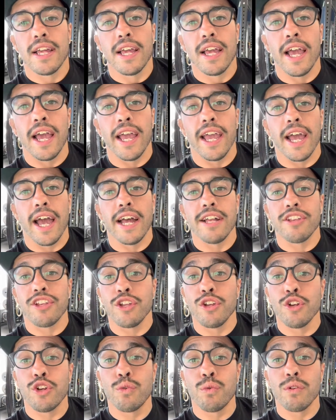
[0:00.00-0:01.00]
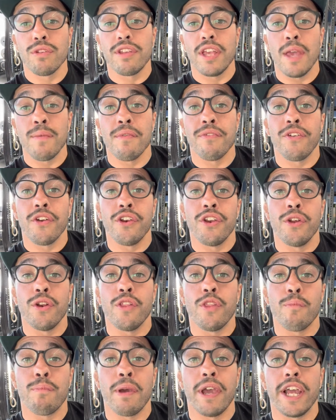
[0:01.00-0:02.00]
Hey, as usual, team, if you're new
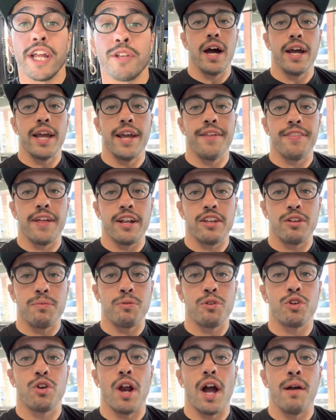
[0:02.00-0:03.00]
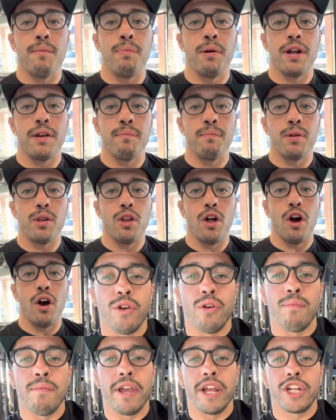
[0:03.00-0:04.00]
to the page, hit that subscribe button below.
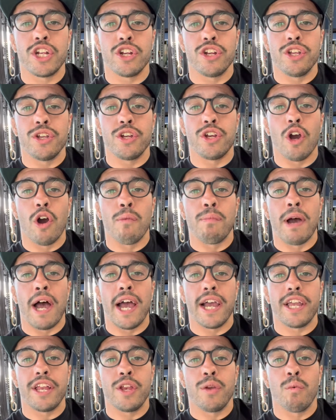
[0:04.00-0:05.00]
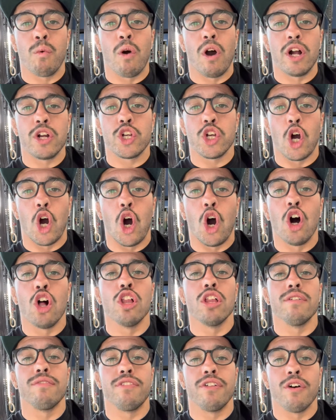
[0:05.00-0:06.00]
Make sure you go back and you watch
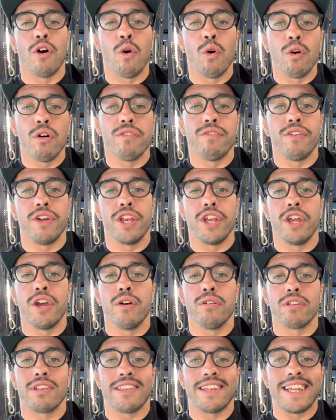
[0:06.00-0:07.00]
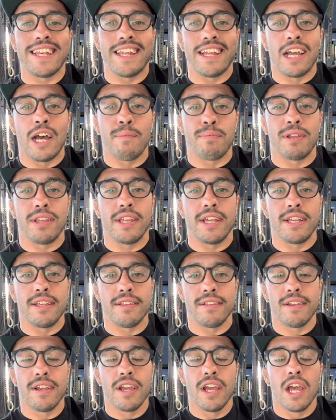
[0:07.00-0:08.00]
all of the old videos leading up to
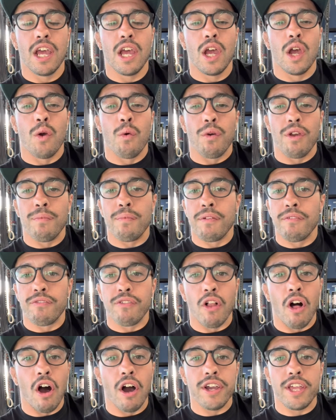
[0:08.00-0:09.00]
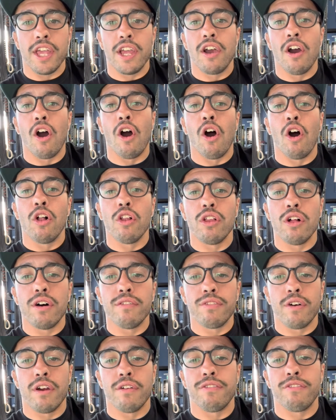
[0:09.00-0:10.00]
this. We've been vlogging all
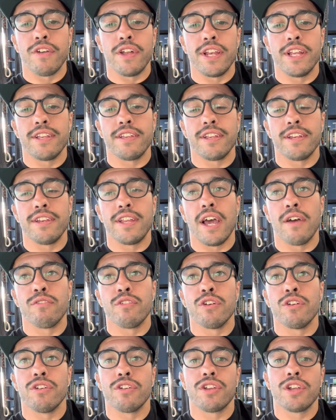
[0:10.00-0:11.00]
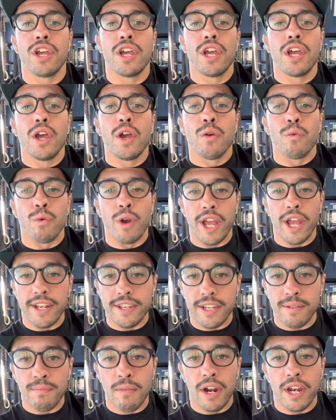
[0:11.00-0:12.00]
of our fitness endeavors,
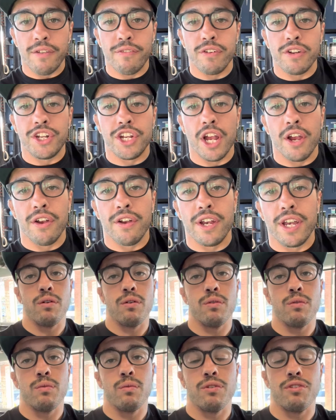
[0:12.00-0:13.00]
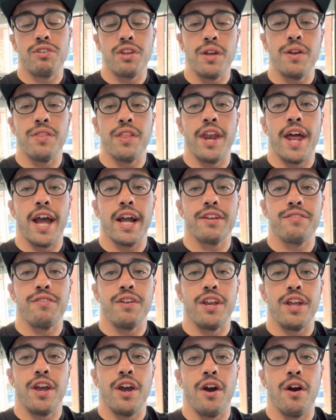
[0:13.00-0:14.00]
raising money for charity. We'll see you in the next
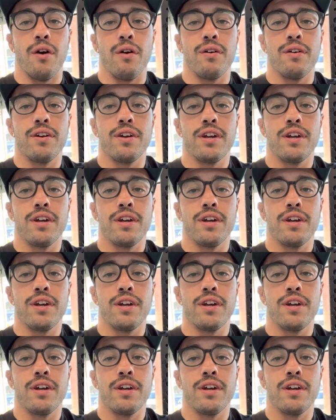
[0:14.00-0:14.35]
video.